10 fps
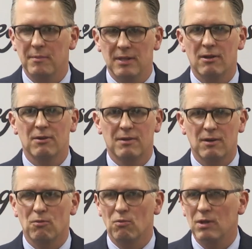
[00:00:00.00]
I mean, they're
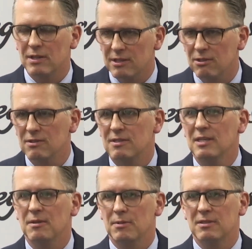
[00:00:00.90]
they're a really good
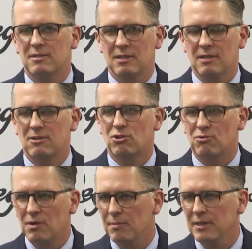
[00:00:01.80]
team, and this is an
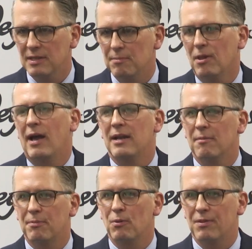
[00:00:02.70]
extremely deep
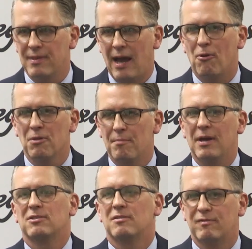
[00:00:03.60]
lineup with now the
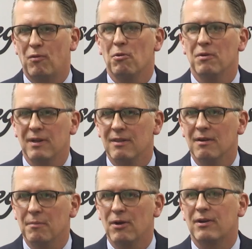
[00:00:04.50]
best forward in the
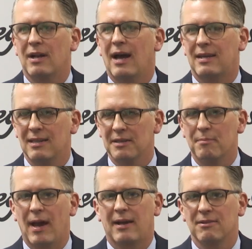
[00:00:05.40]
American Hockey League
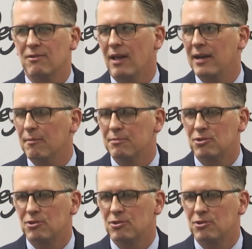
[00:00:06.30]
back in their lineup.